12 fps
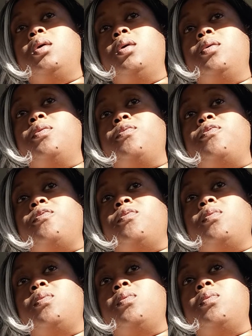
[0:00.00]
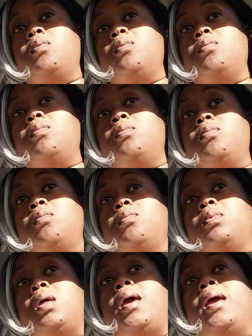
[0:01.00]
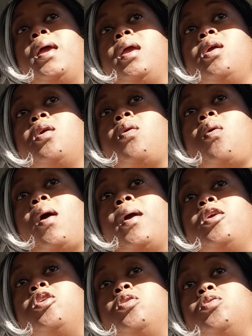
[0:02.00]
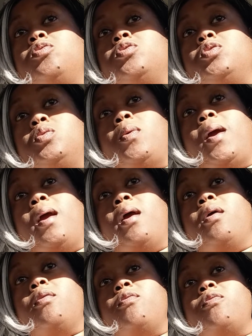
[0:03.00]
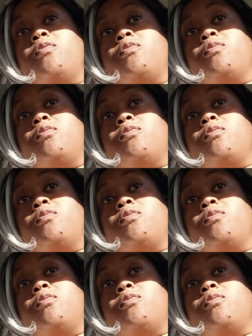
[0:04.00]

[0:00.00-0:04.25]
of the anger I used to have.